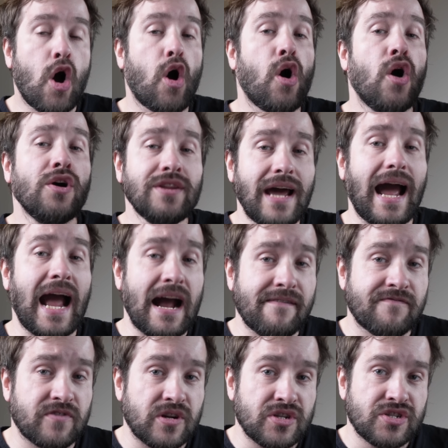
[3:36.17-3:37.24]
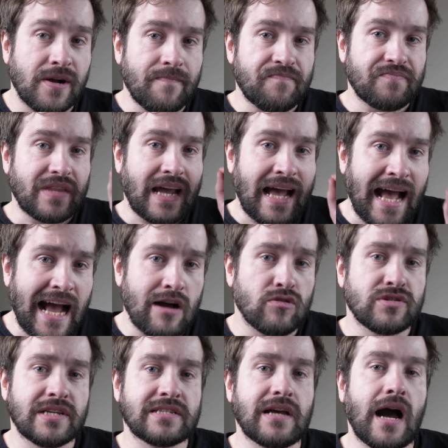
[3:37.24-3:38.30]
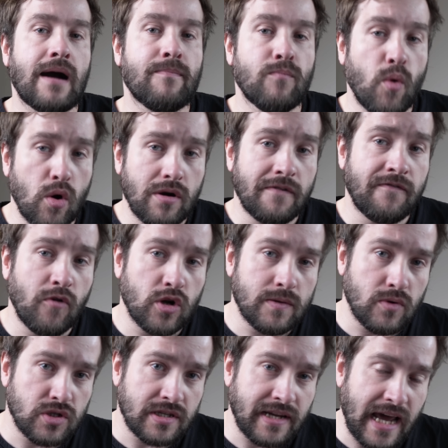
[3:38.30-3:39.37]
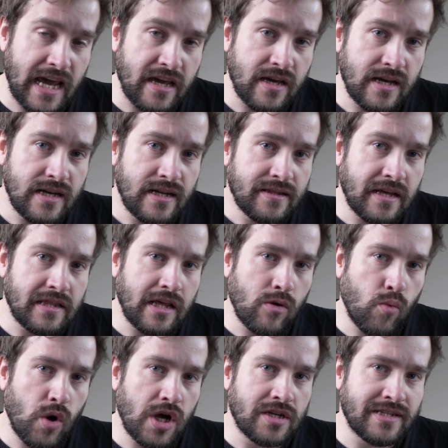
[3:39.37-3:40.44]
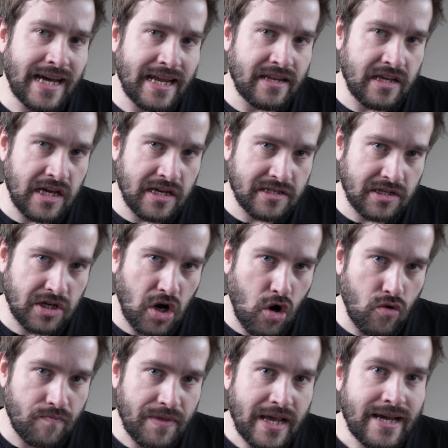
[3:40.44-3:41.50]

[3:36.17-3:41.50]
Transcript: On average, houses are more affordable today than they were ten years ago.